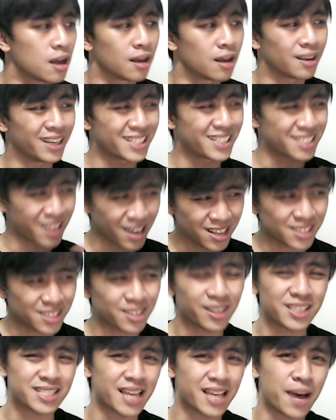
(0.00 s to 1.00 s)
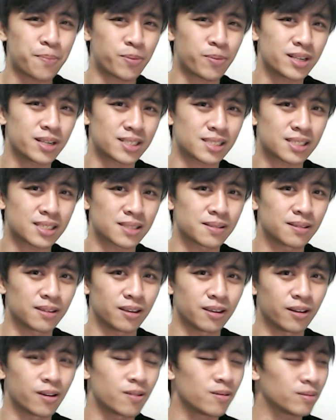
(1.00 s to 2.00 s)
It's not as good as Lapras,
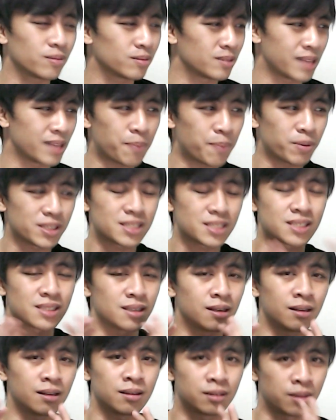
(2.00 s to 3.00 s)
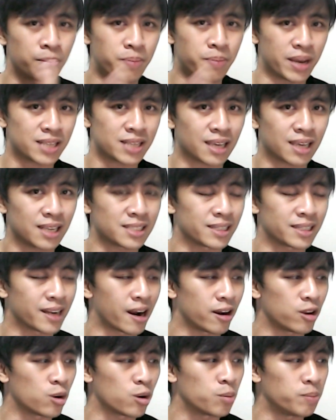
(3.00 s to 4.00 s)
you know. Lapras is still the best case
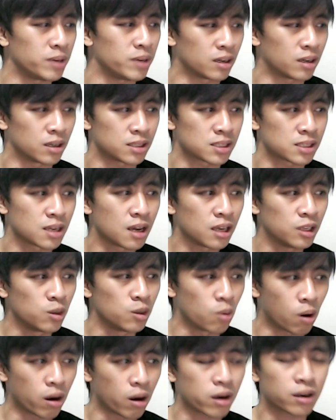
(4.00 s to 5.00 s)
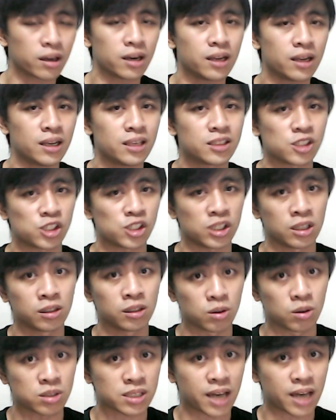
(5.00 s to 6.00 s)
scenario because you are gonna need to shield
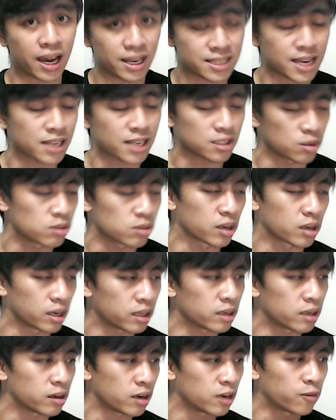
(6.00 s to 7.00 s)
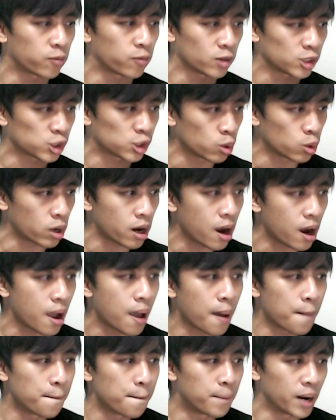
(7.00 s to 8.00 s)
those Sky attacks. Those are gonna hurt for sure.
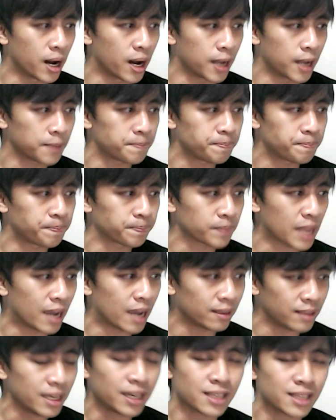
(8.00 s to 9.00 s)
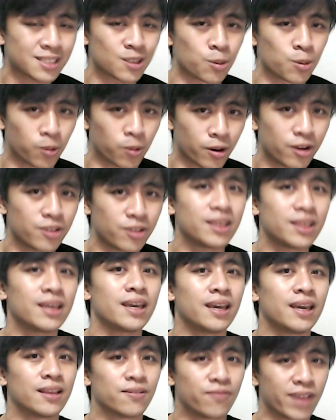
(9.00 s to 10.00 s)
But I think it's a
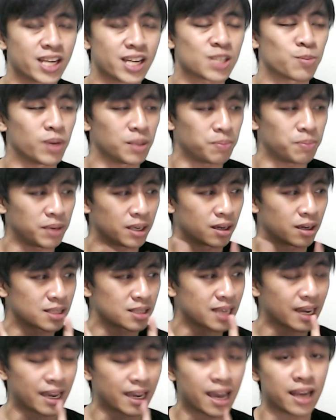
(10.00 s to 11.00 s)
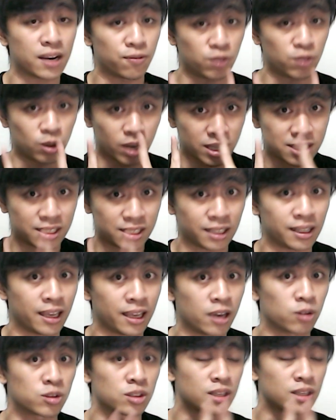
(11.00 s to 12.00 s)
worthy investment because, again, if you get
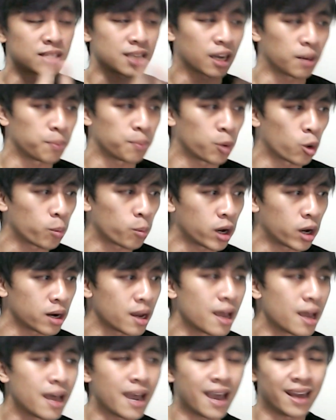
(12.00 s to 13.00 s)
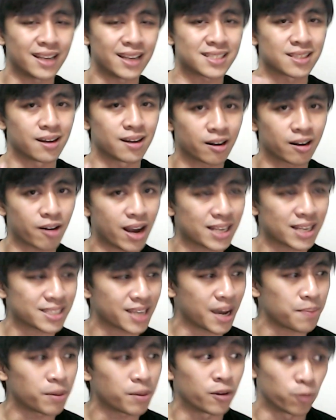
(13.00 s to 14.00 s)
Sealeo to the second Pokemon and it's not a grass
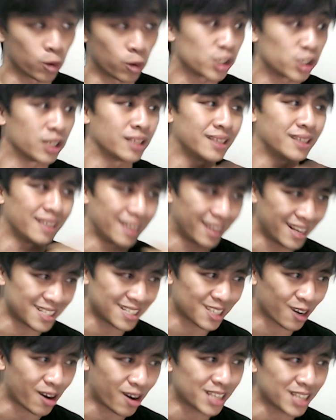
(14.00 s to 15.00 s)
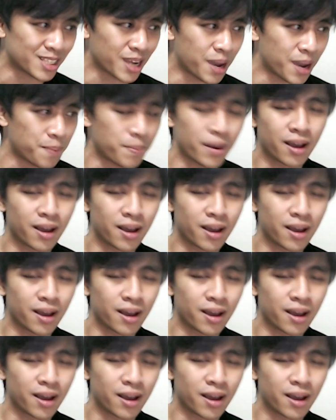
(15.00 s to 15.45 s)
type, unfortunately, it is a grass type.